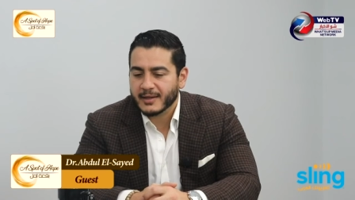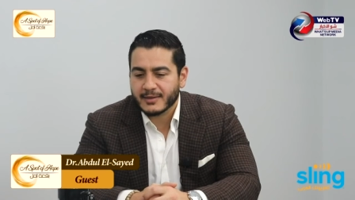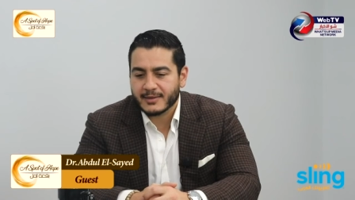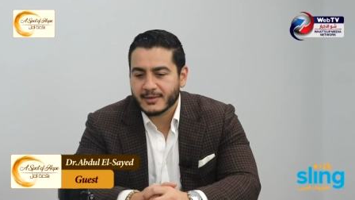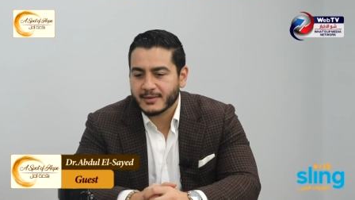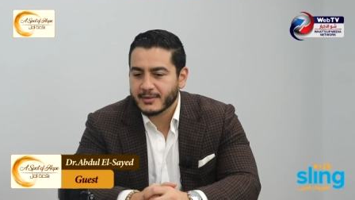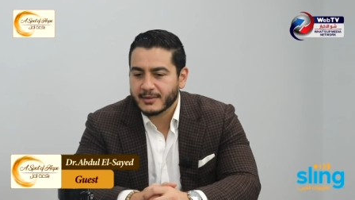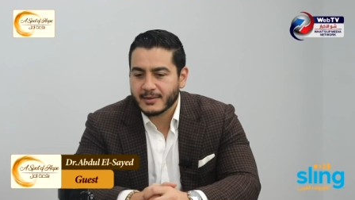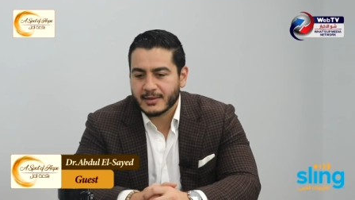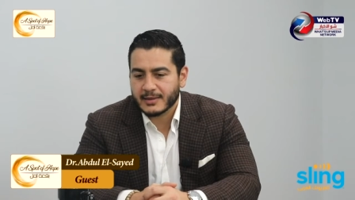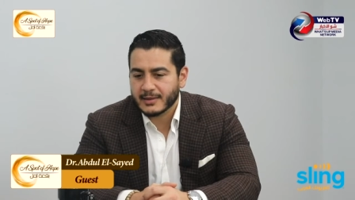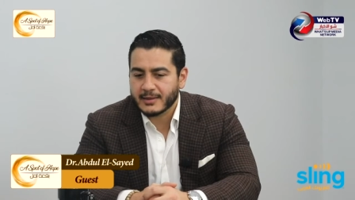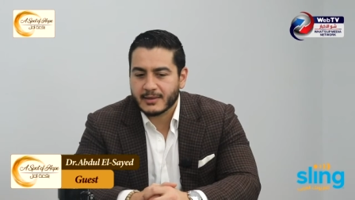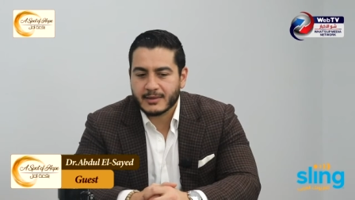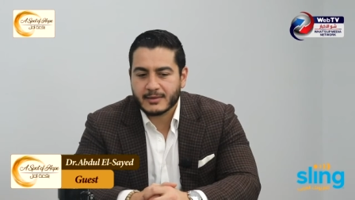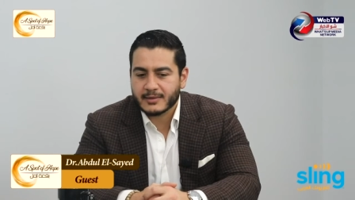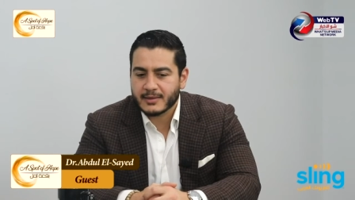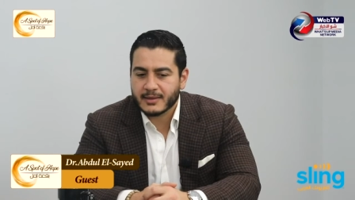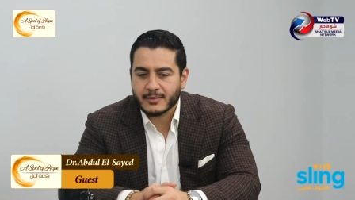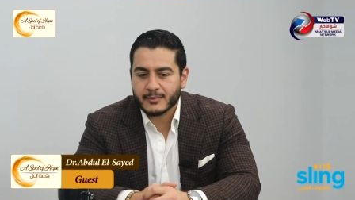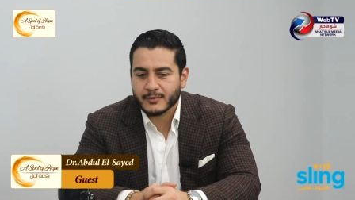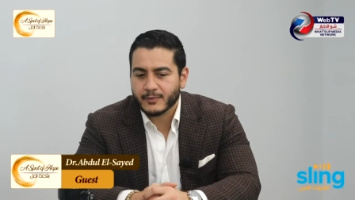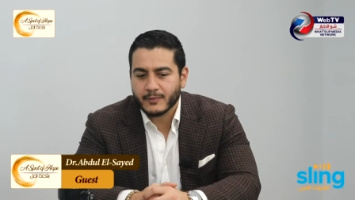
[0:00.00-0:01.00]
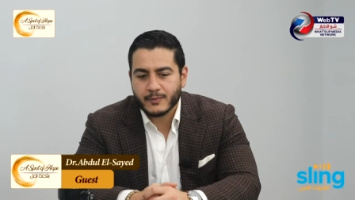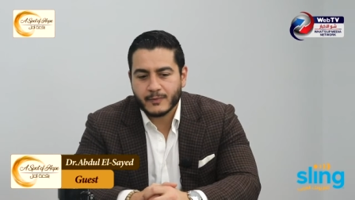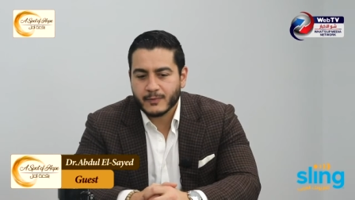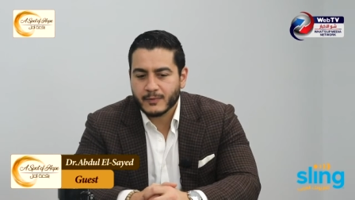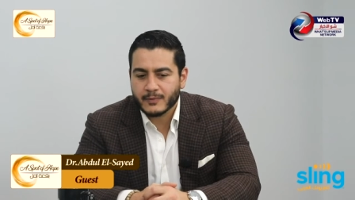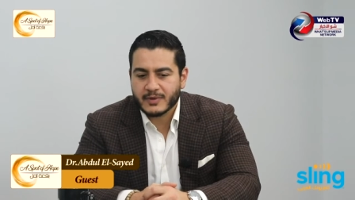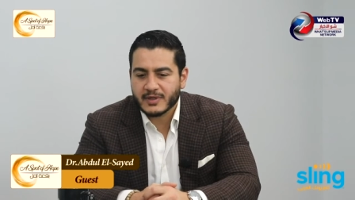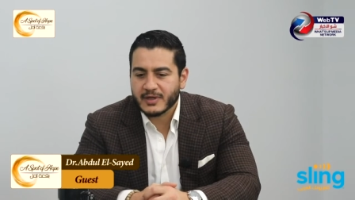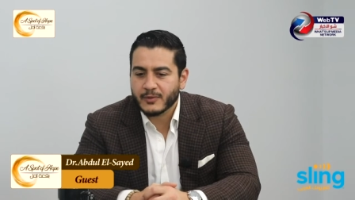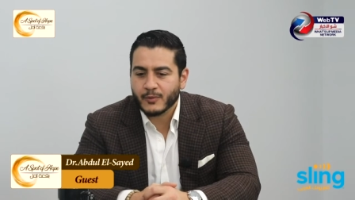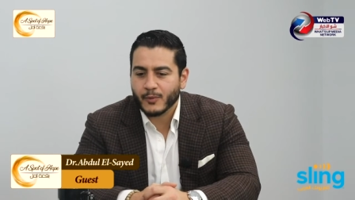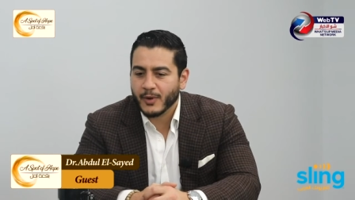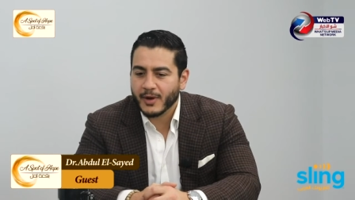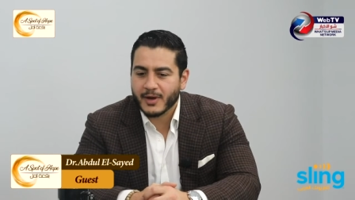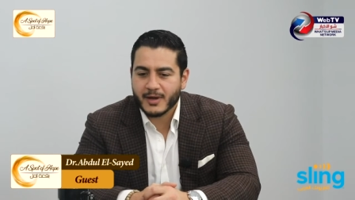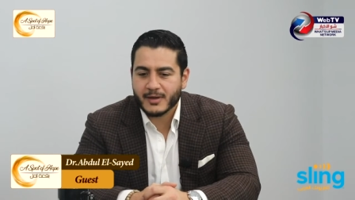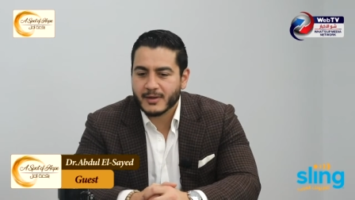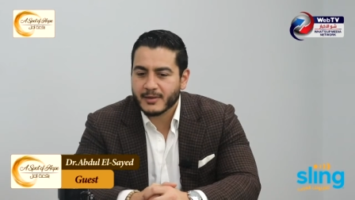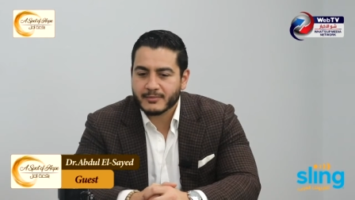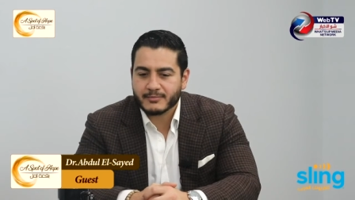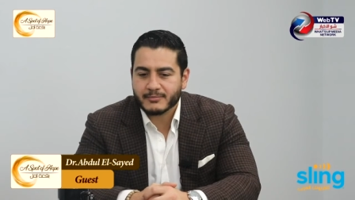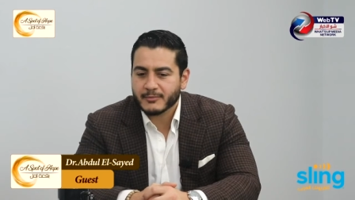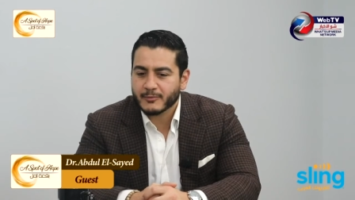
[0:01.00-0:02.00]
And he didn't want
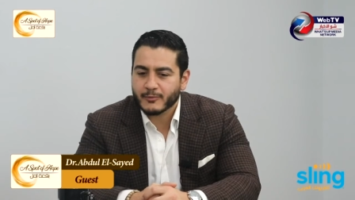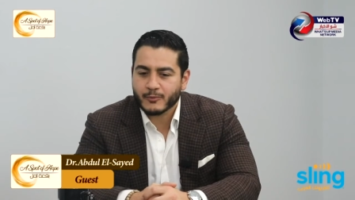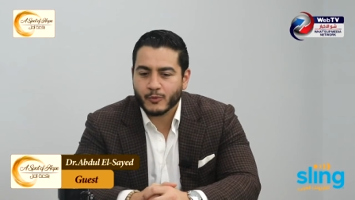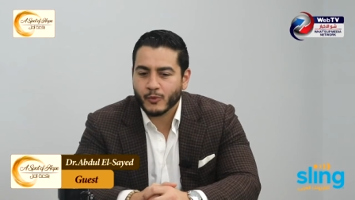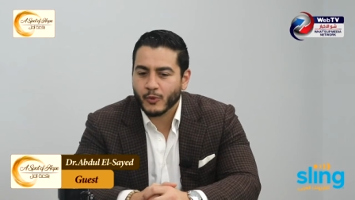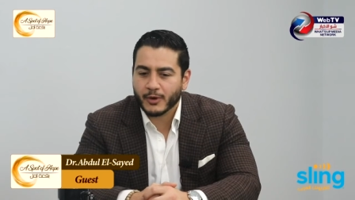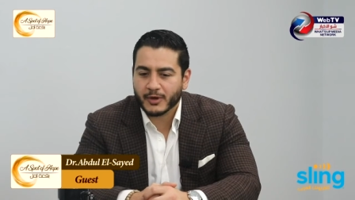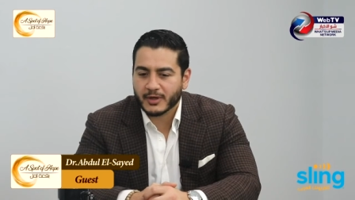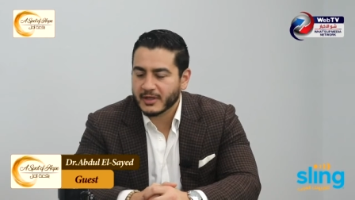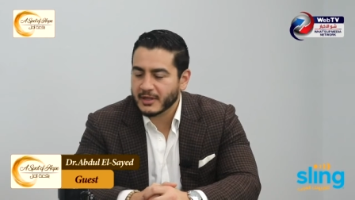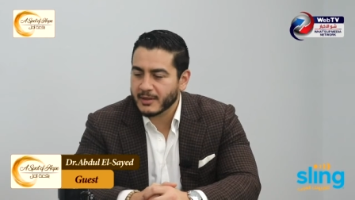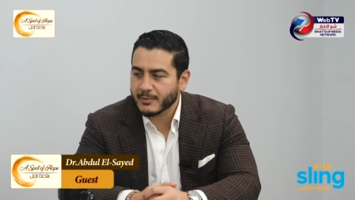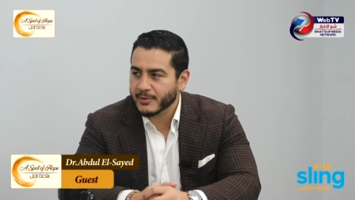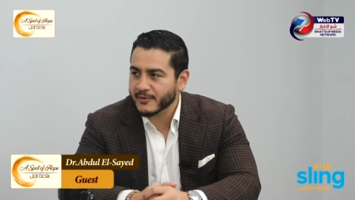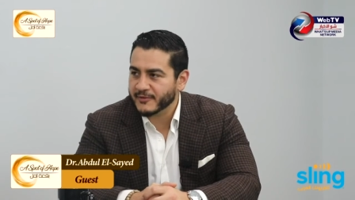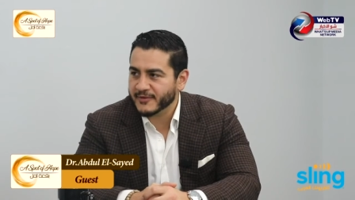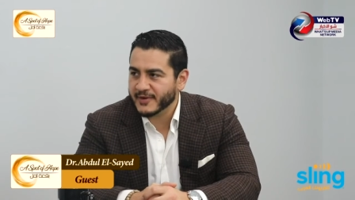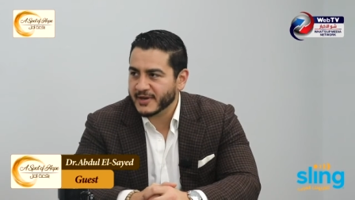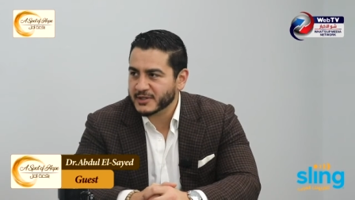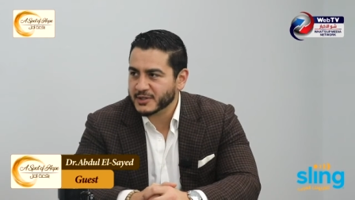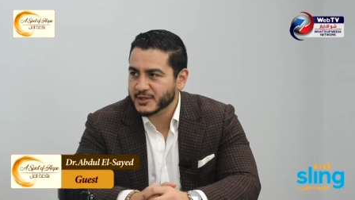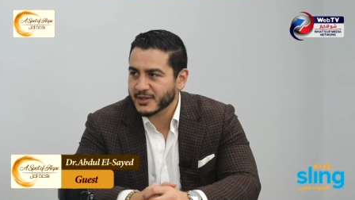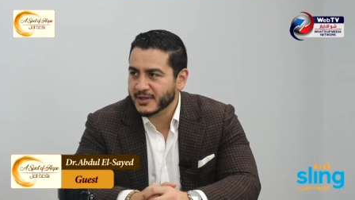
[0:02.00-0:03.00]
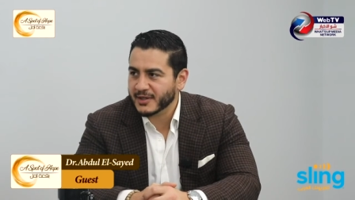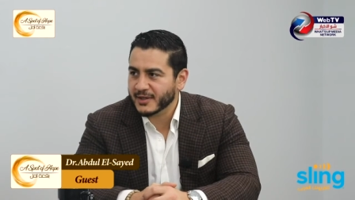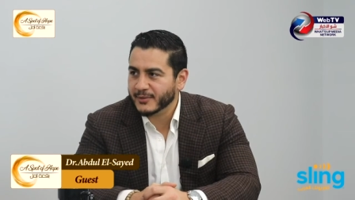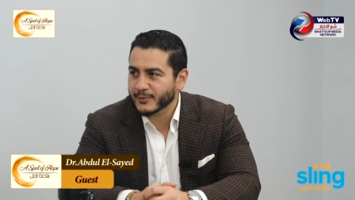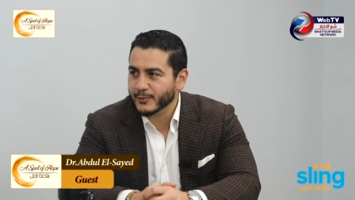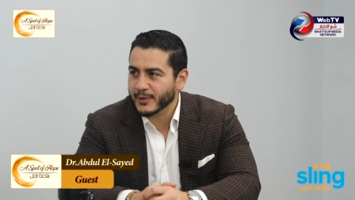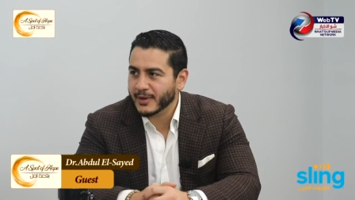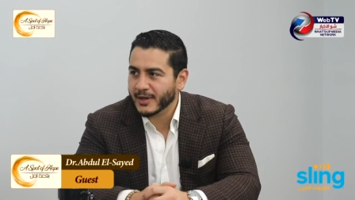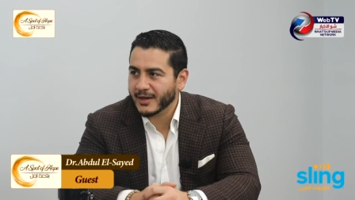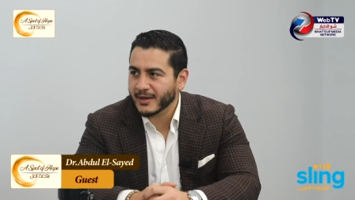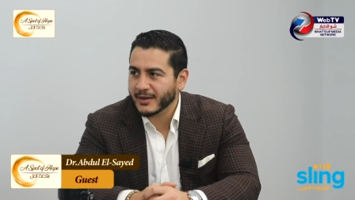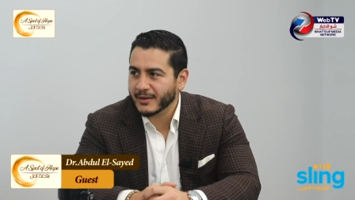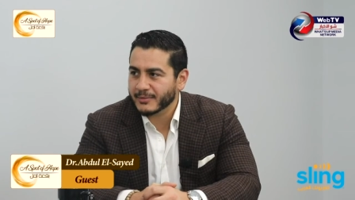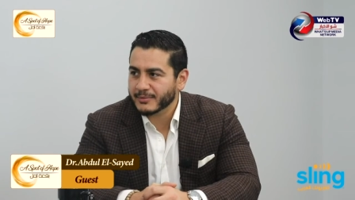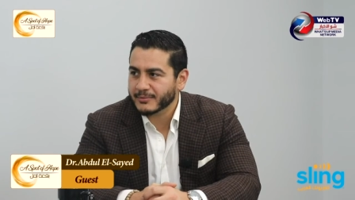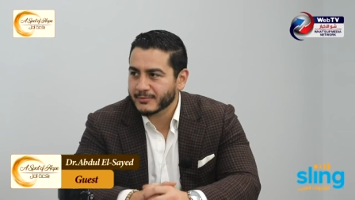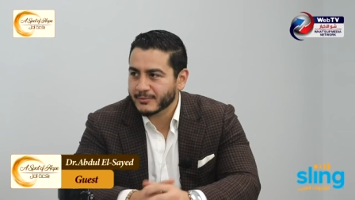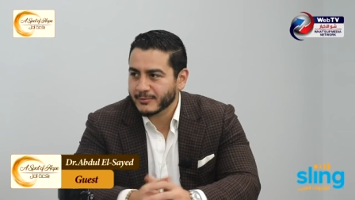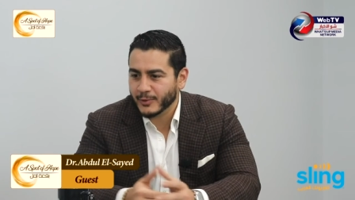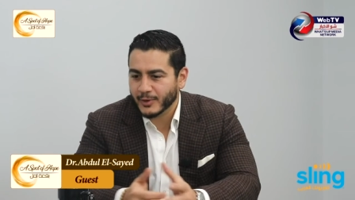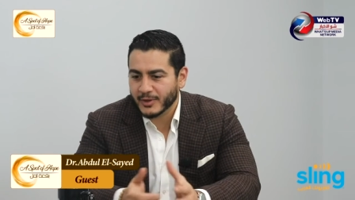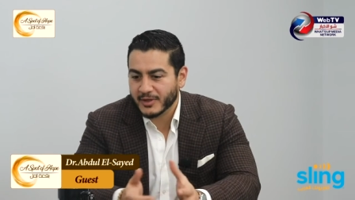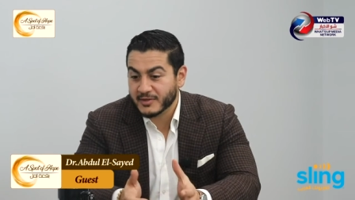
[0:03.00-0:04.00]
to work in a profession where
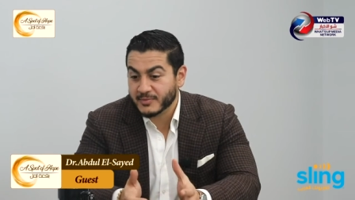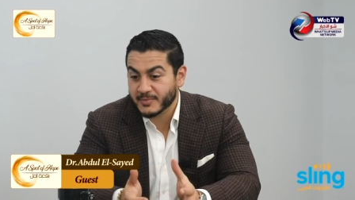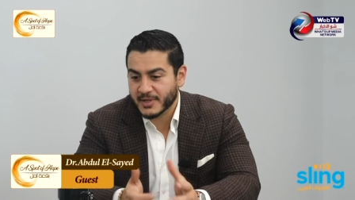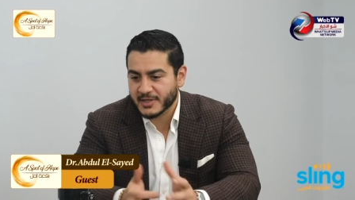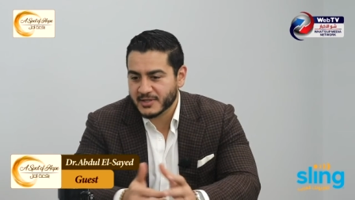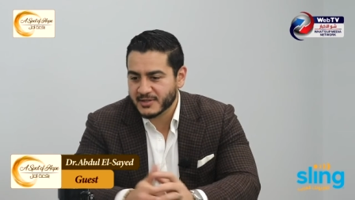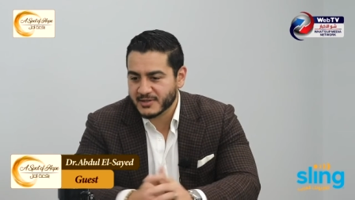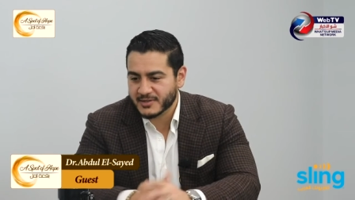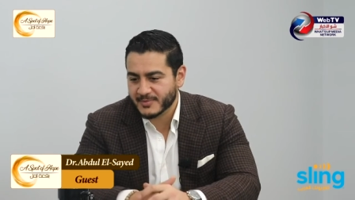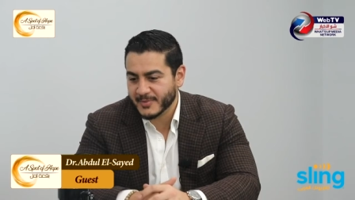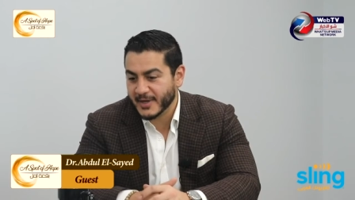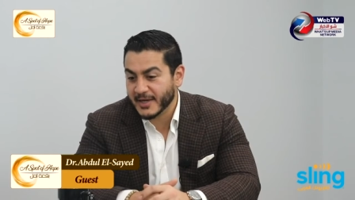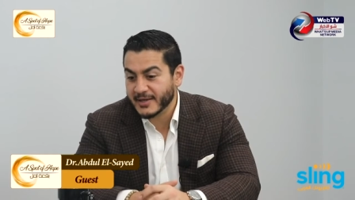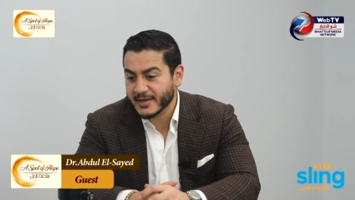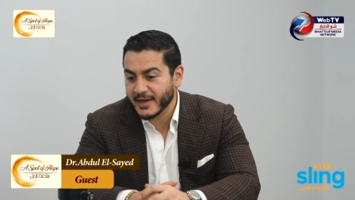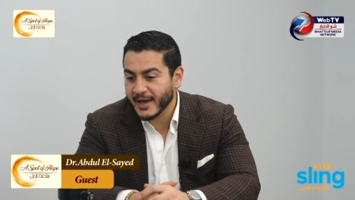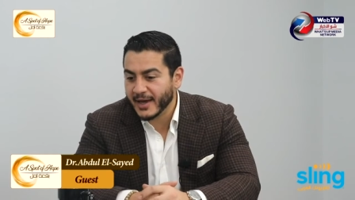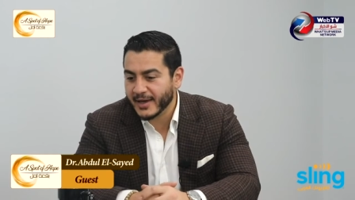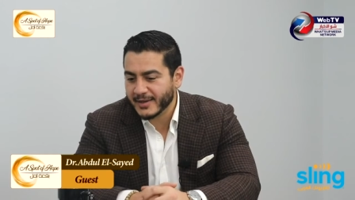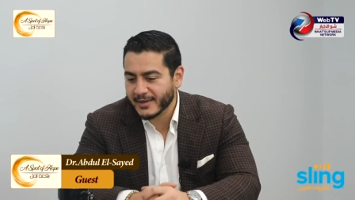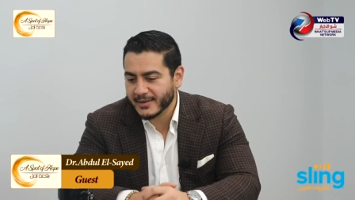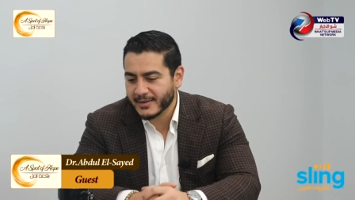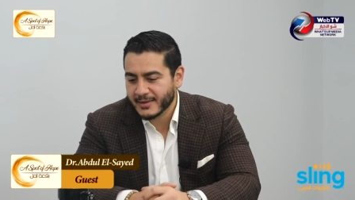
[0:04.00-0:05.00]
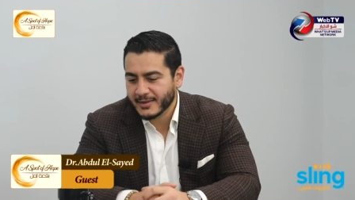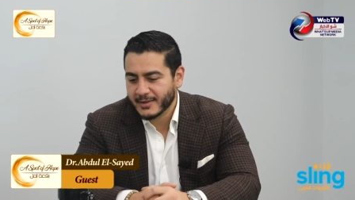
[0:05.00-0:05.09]
his patients might die.